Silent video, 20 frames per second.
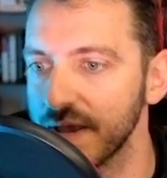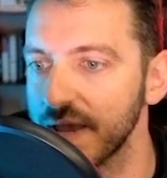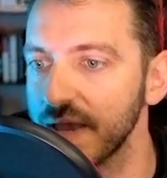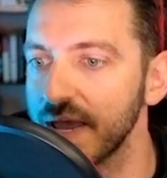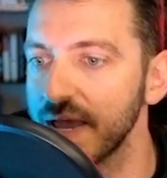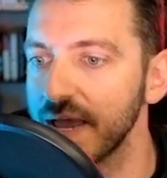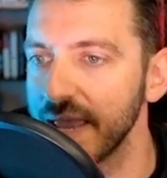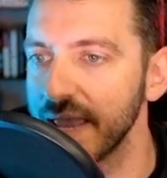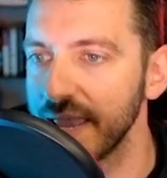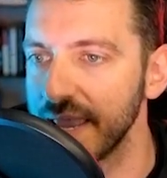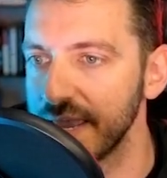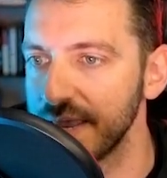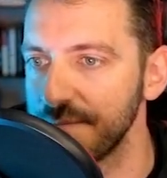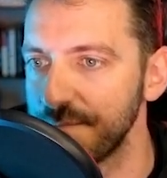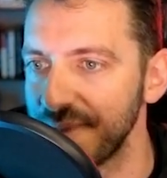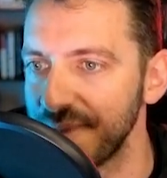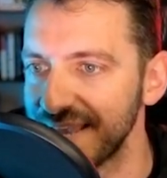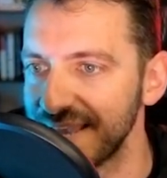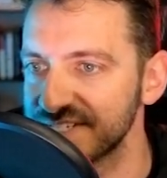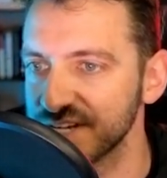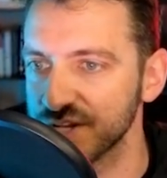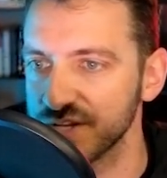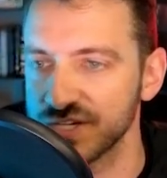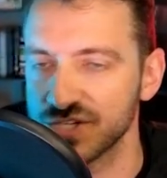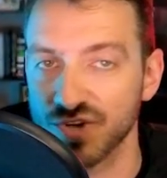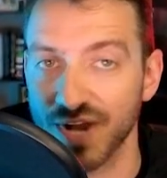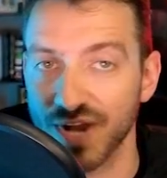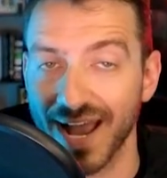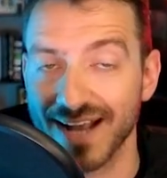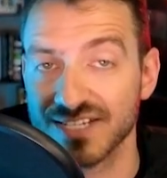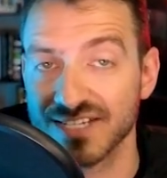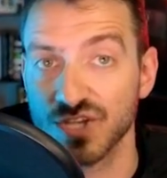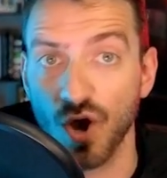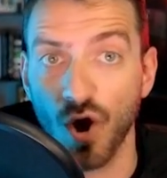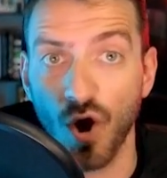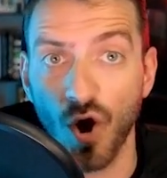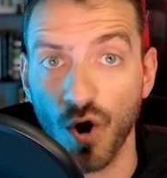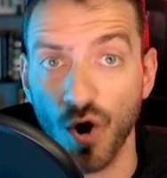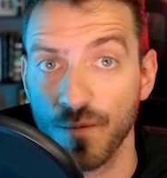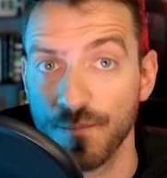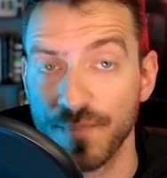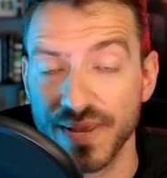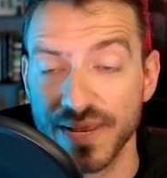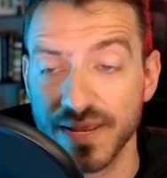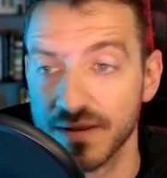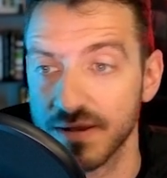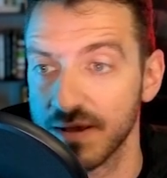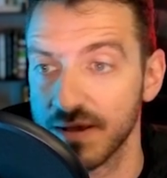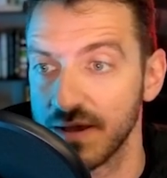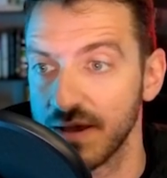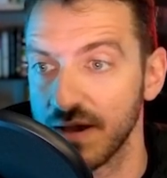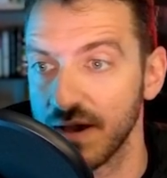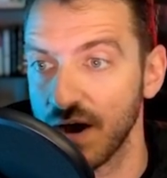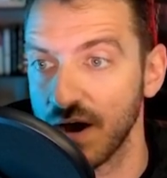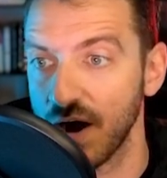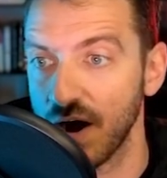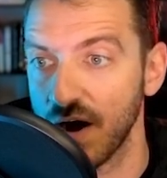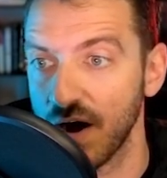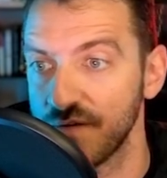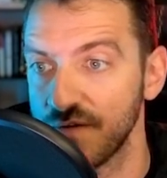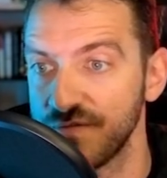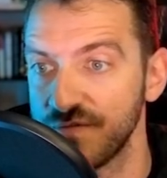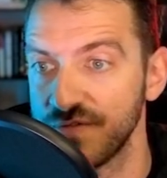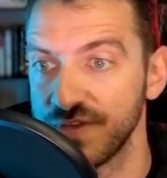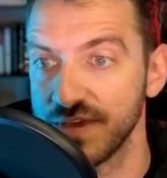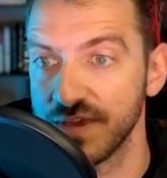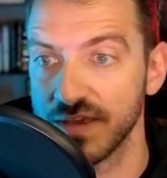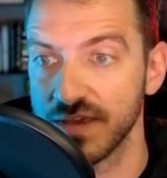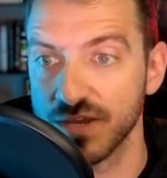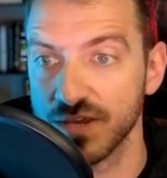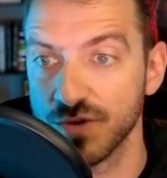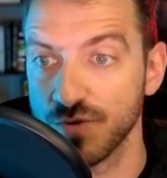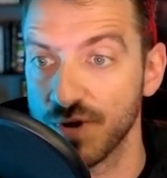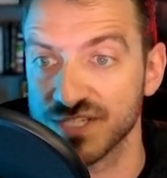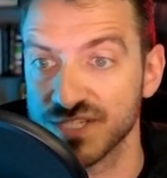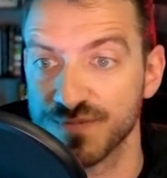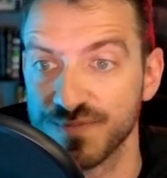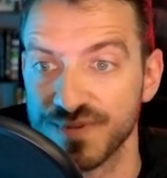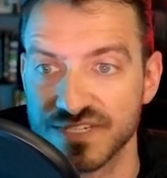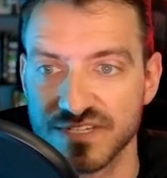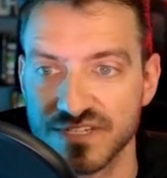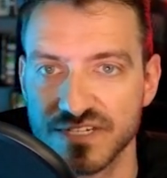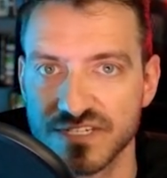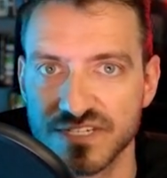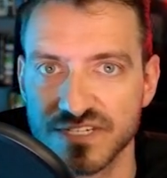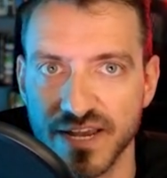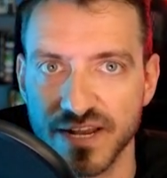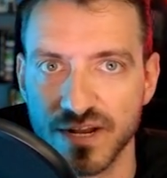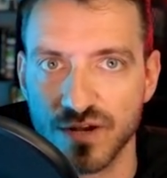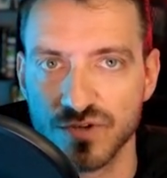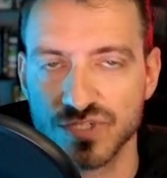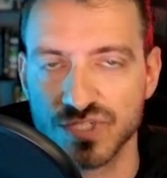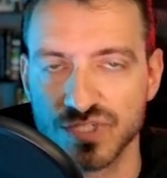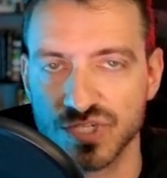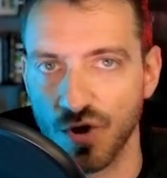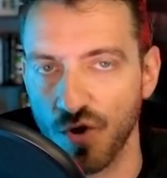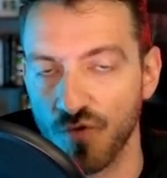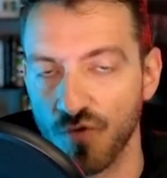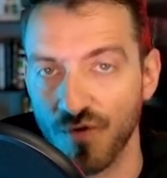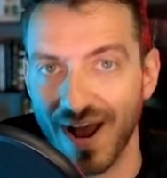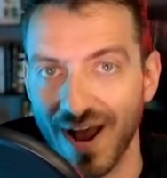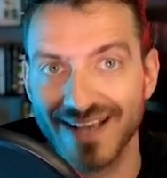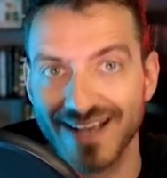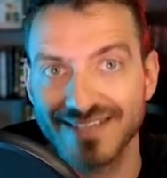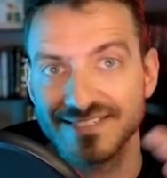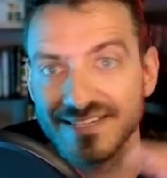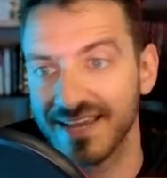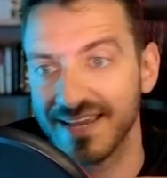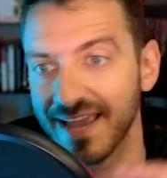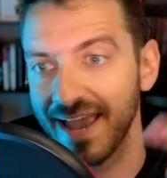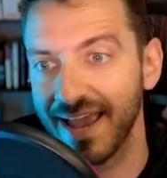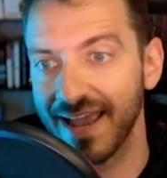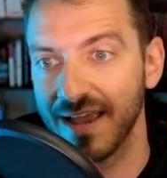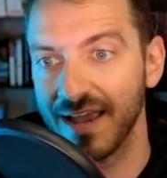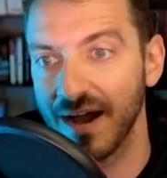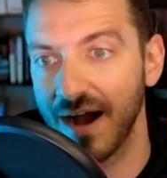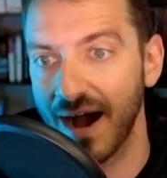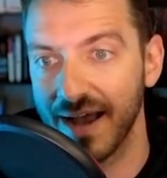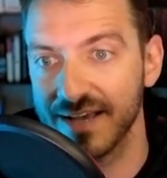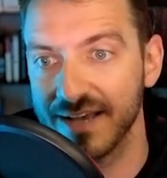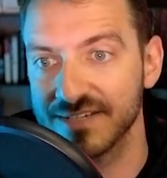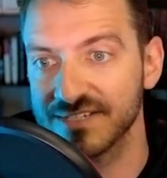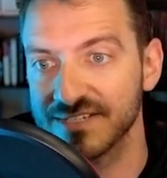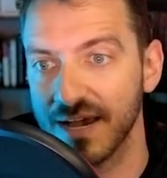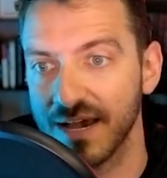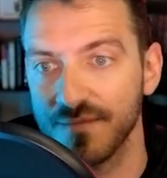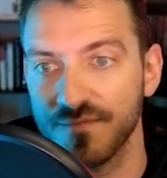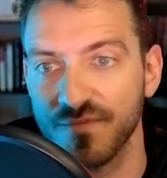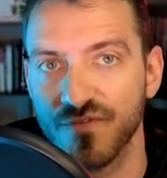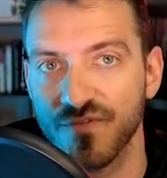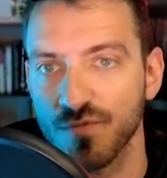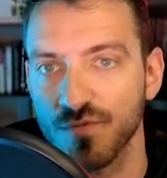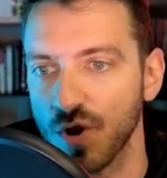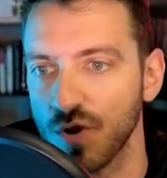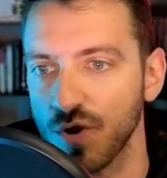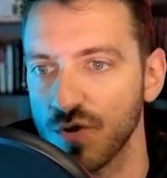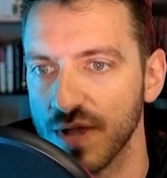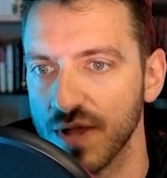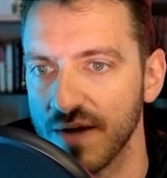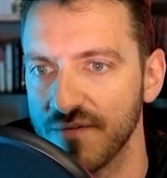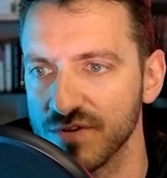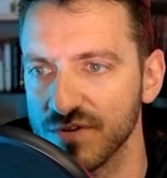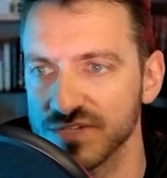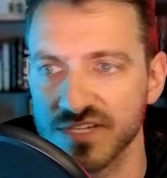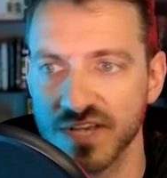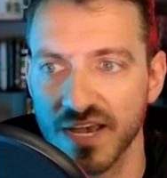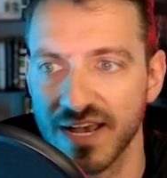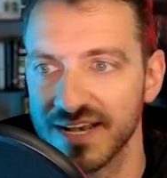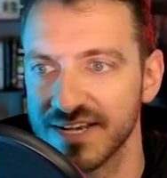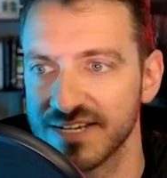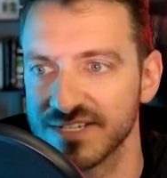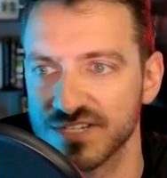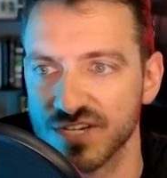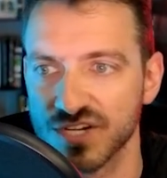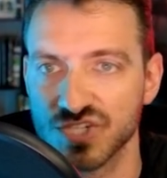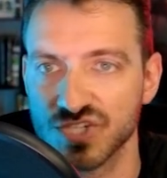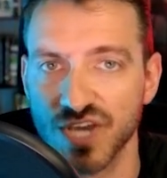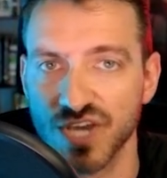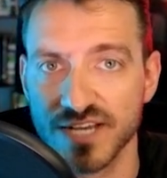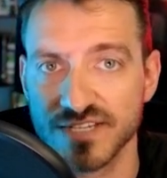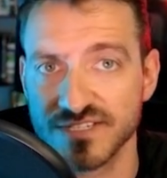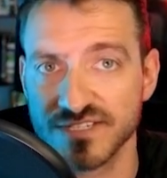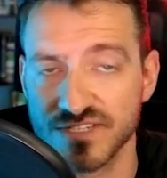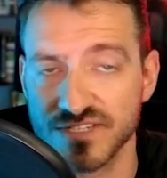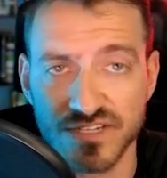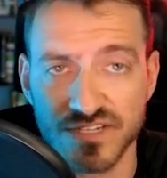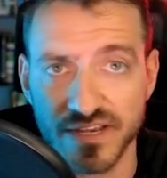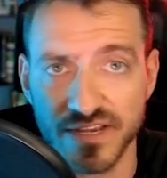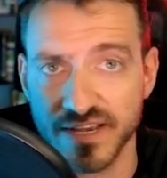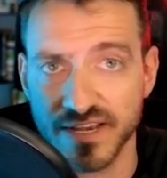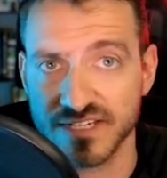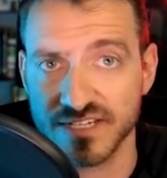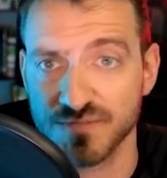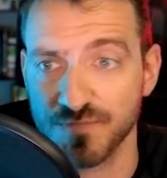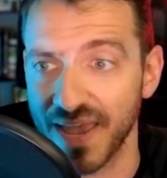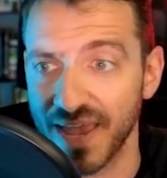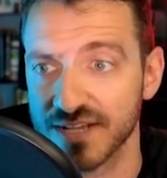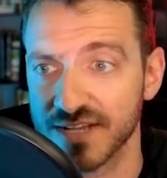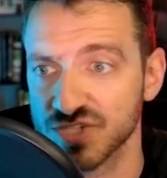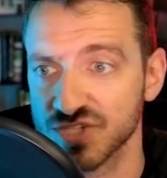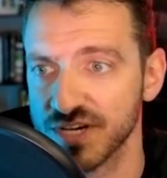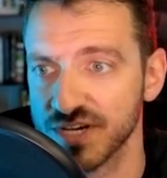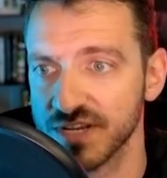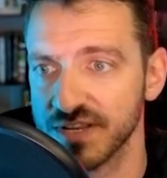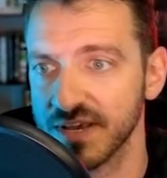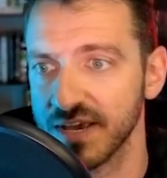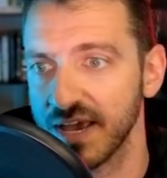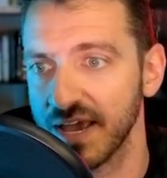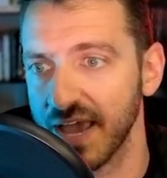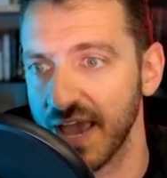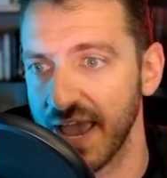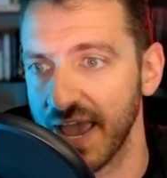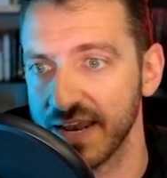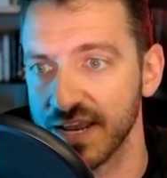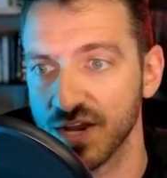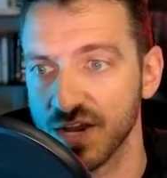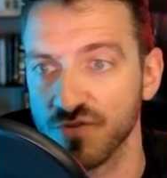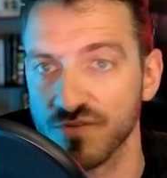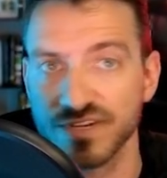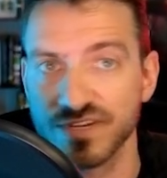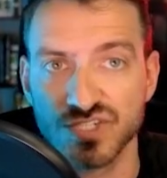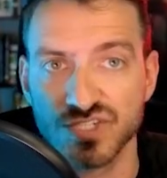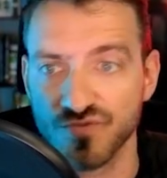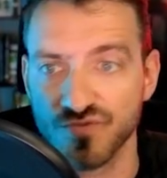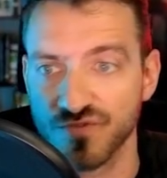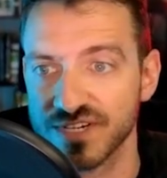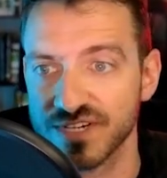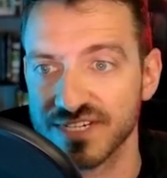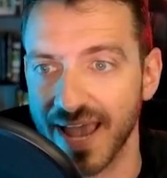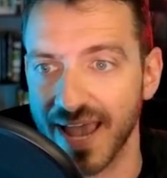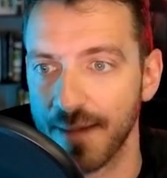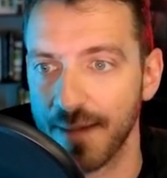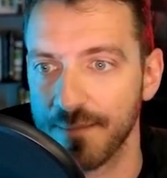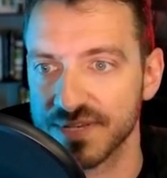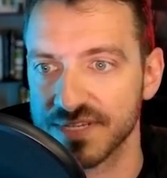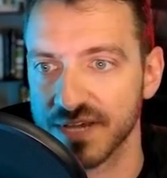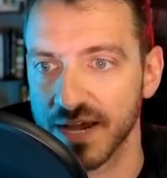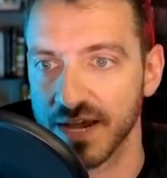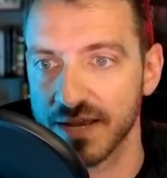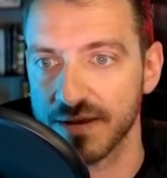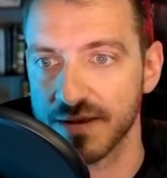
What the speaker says: It basically tracks the heartbeat of the US business cycle. So a rising ISM from low levels suggests expansion and increased risk appetite.